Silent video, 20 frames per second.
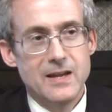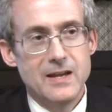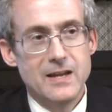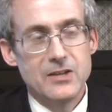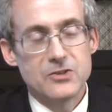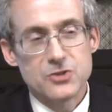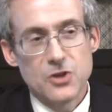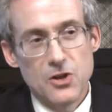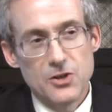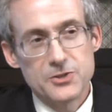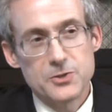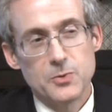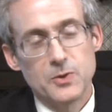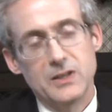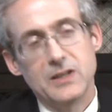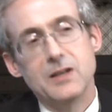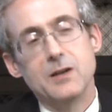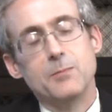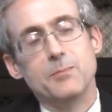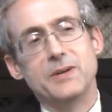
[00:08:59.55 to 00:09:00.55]
It's also a
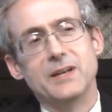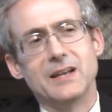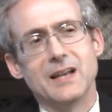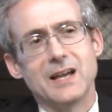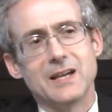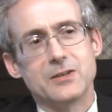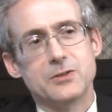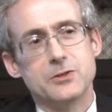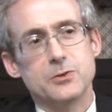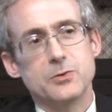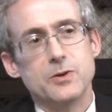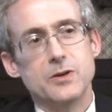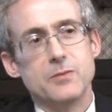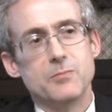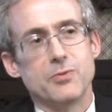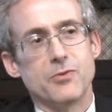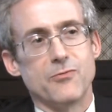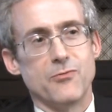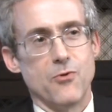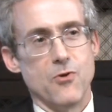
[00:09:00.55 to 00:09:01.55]
little bit like doing
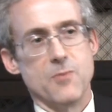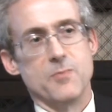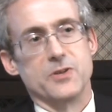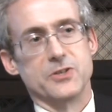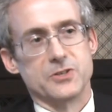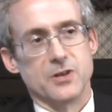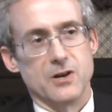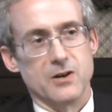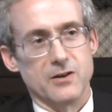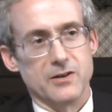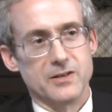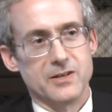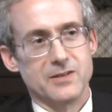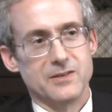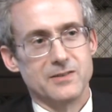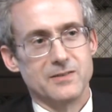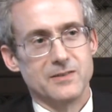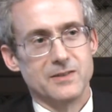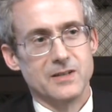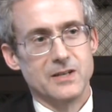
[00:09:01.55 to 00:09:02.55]
performance art.
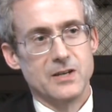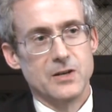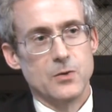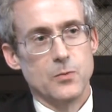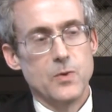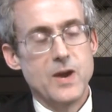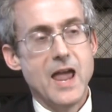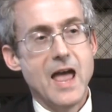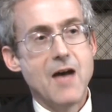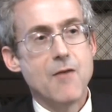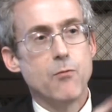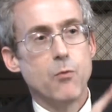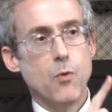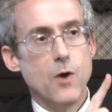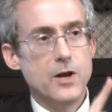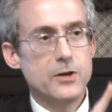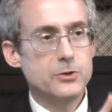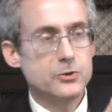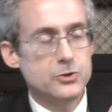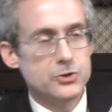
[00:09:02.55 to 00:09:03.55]
We have
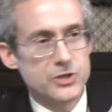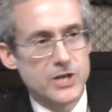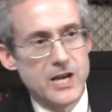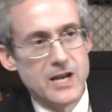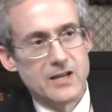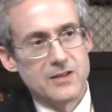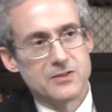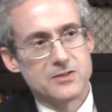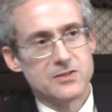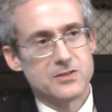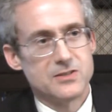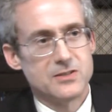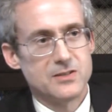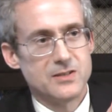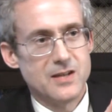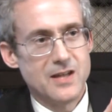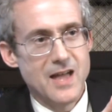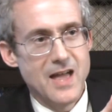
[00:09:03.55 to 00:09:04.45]
one chance